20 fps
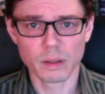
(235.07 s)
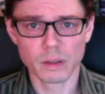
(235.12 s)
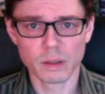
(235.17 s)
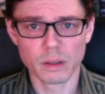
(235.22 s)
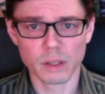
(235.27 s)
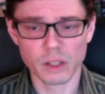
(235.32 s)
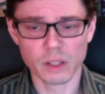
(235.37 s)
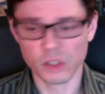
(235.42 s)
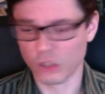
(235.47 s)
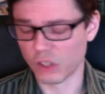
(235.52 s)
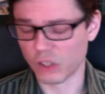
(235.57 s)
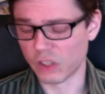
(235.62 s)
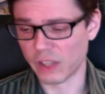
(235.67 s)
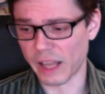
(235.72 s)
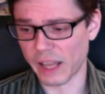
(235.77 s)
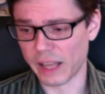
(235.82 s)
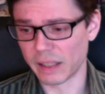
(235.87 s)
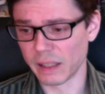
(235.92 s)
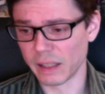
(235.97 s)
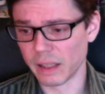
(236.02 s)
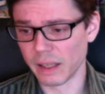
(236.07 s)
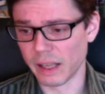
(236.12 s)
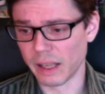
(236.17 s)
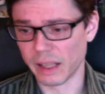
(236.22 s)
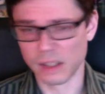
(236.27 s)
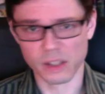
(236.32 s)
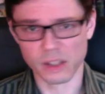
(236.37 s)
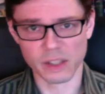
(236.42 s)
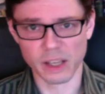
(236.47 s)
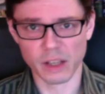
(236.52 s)
It's just that
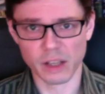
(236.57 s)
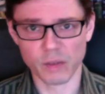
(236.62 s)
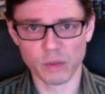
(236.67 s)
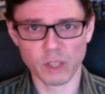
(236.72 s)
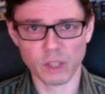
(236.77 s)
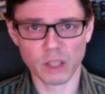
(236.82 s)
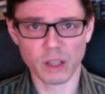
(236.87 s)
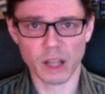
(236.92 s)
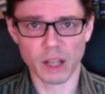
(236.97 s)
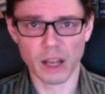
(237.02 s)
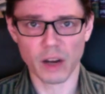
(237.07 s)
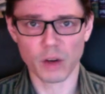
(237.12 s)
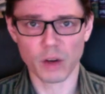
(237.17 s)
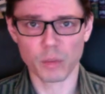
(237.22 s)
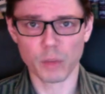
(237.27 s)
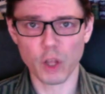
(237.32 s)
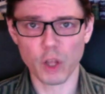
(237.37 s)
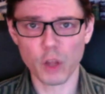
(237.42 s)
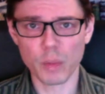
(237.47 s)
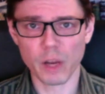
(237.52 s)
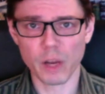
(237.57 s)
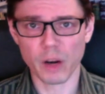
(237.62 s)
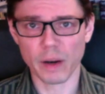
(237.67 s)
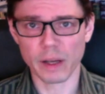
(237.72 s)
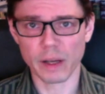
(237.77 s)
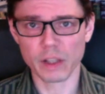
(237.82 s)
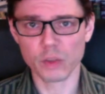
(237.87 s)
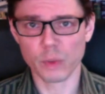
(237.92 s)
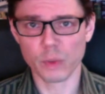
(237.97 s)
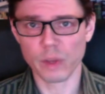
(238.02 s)
Instead of little iron ball
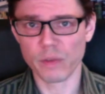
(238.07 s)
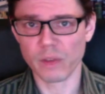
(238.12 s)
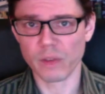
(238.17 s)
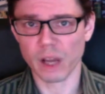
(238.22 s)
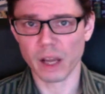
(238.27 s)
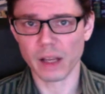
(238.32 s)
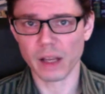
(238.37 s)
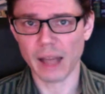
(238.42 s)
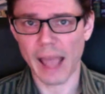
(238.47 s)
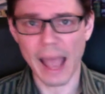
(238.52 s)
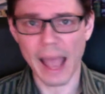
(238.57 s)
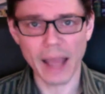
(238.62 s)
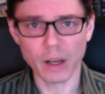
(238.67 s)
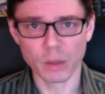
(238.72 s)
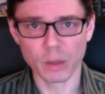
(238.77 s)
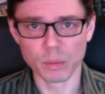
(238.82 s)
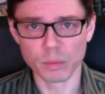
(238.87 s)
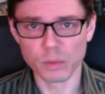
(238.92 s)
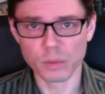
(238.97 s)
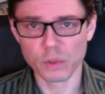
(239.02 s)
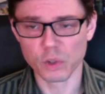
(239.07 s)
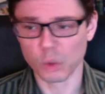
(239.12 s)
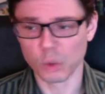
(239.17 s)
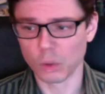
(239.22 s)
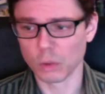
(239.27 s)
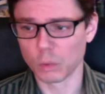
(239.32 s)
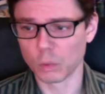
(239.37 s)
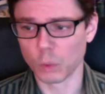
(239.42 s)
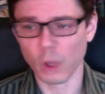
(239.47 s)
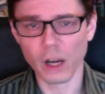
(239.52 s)
bearings, we've got atoms,
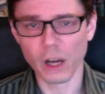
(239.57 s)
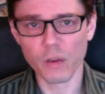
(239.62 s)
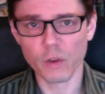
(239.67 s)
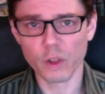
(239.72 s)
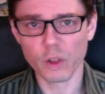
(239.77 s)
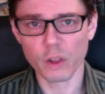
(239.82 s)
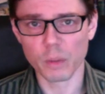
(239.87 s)
or whatever the